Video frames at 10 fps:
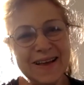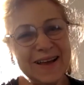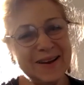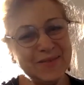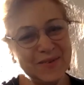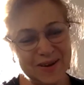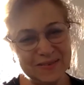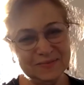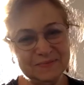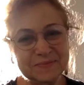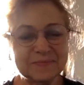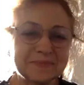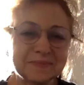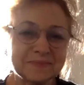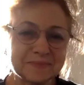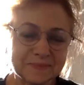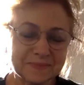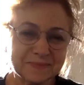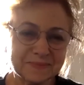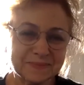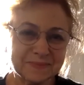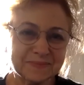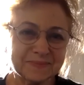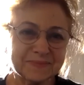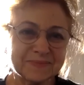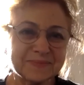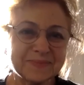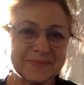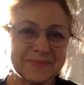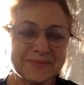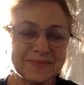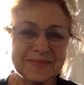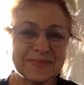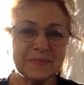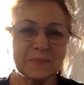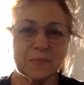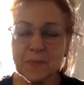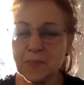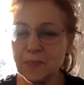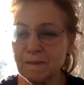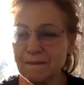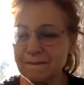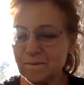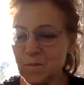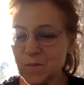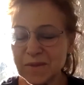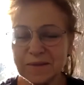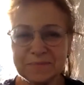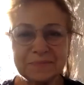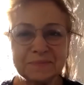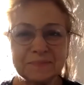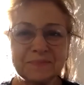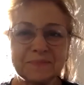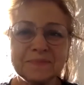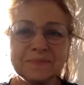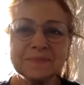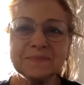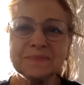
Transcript: so um, I am going to, uh, which we thought that we would do